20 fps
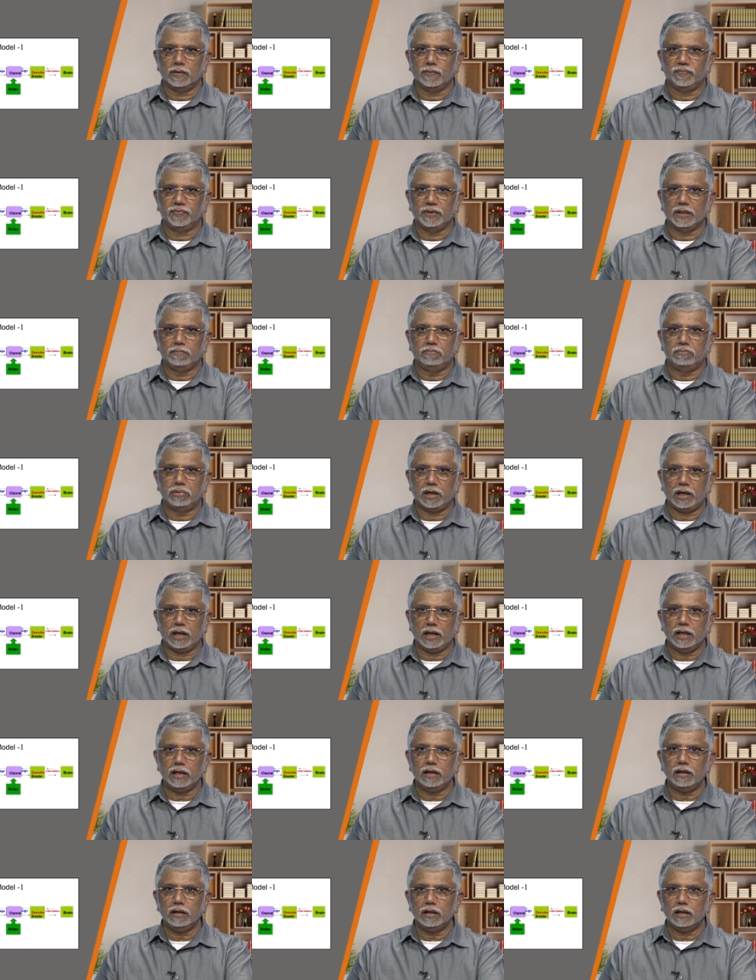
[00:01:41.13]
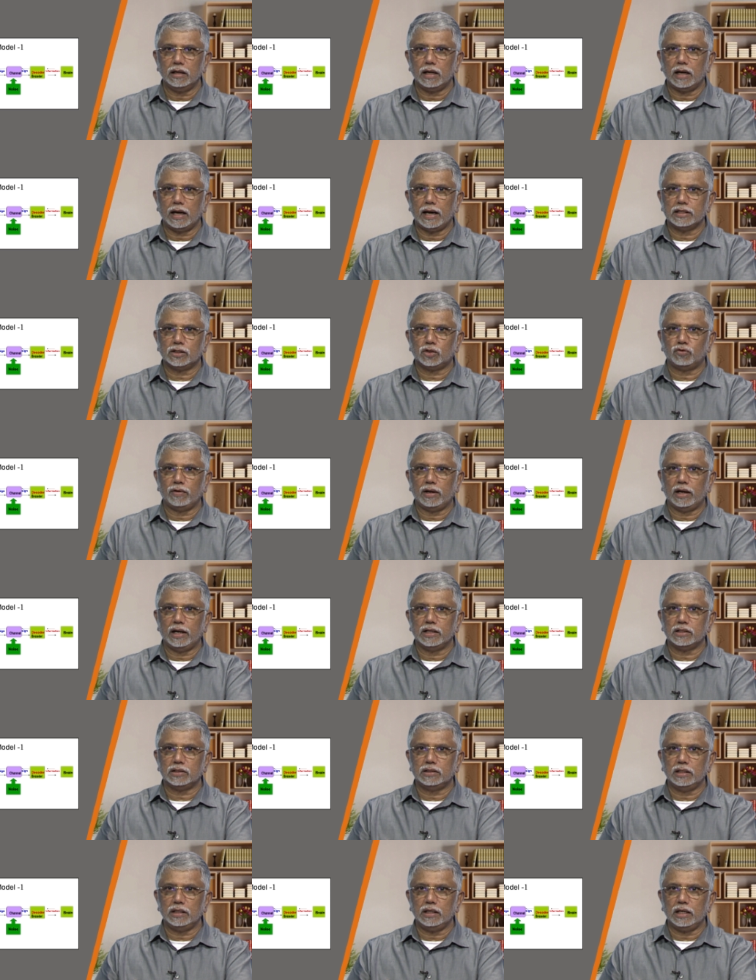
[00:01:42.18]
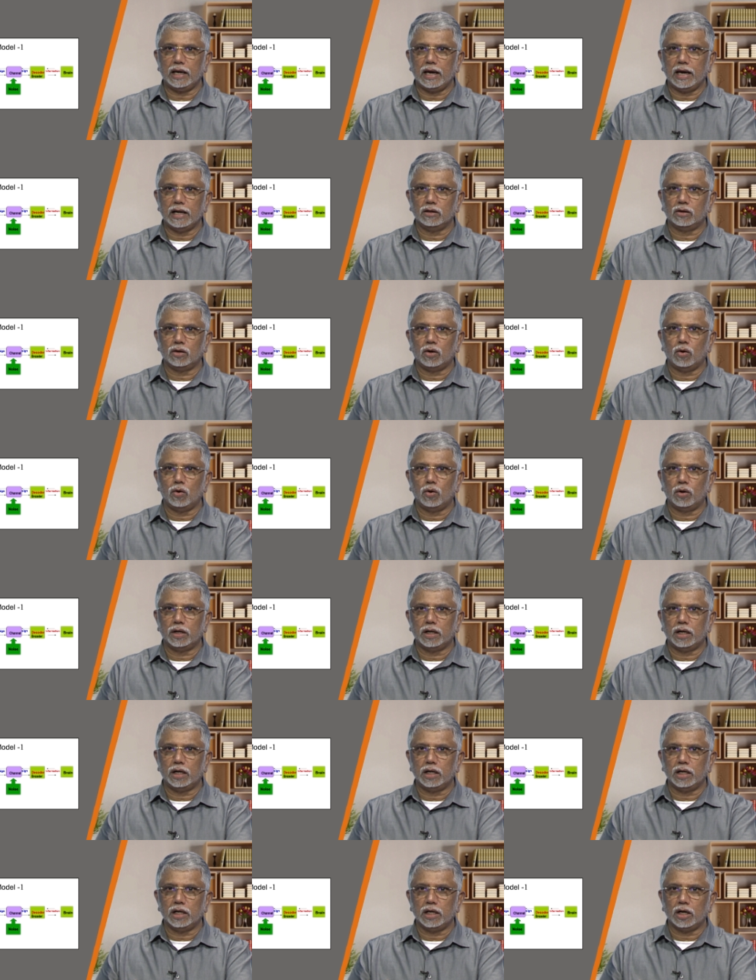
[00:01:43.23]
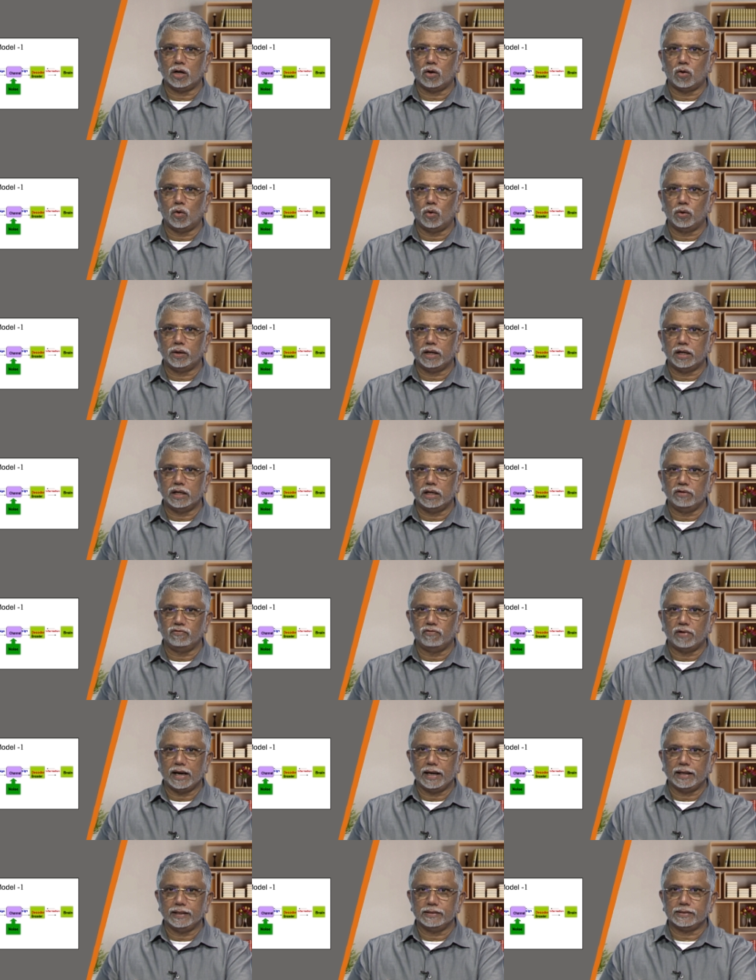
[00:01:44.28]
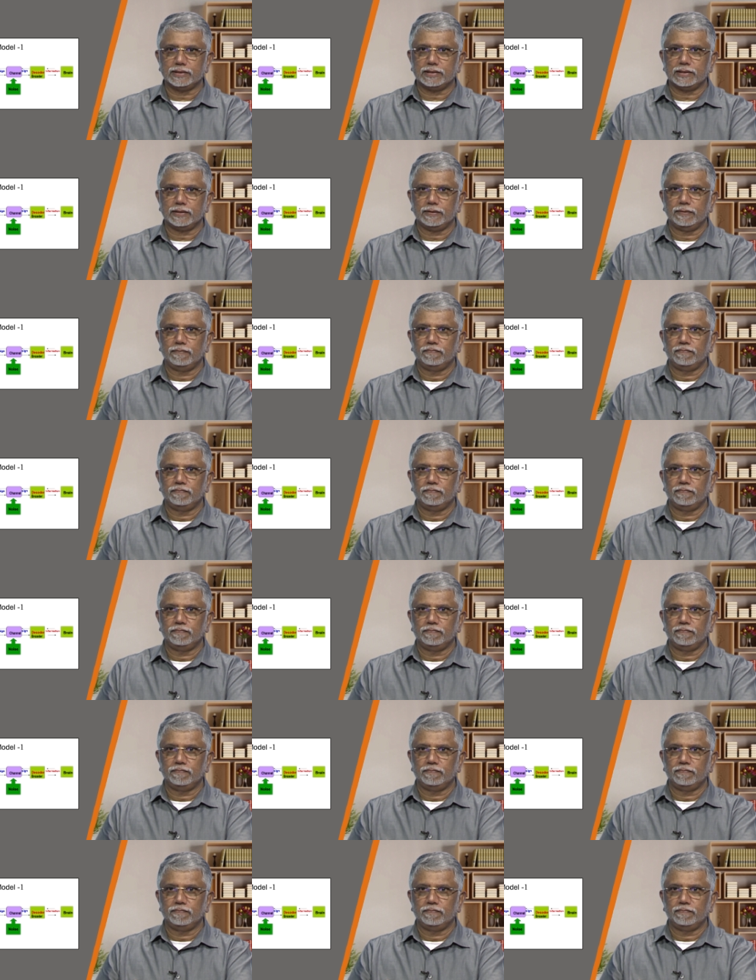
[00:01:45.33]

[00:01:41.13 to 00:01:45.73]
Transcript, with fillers: the brain as well as the encoder decoder device.